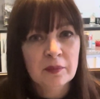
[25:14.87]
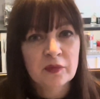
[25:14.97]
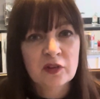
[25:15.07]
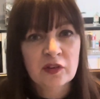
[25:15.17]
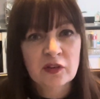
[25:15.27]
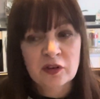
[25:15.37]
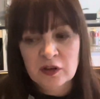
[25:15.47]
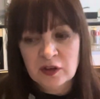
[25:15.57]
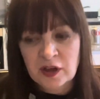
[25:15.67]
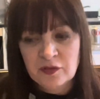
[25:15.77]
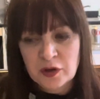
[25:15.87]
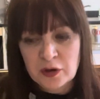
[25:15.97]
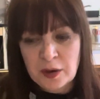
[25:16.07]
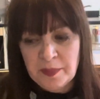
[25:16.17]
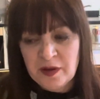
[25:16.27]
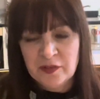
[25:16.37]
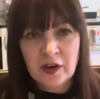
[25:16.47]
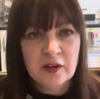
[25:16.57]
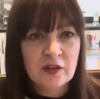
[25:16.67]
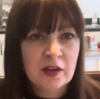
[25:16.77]
just to give you a bit of an
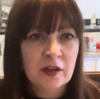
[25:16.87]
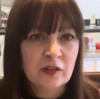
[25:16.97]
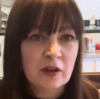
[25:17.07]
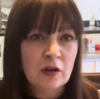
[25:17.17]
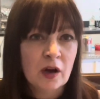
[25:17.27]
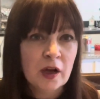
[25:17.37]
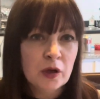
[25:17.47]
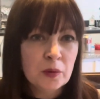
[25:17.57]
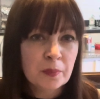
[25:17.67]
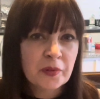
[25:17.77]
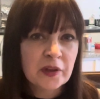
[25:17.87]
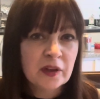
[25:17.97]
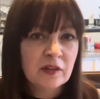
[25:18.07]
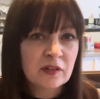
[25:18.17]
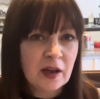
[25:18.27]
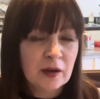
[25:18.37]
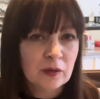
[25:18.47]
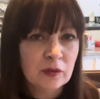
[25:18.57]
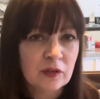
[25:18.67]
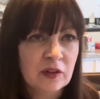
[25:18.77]
idea. So I hope the
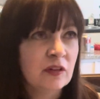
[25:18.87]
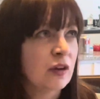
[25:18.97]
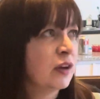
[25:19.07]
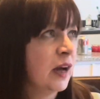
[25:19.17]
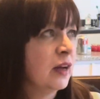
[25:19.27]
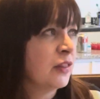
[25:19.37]
sound is okay.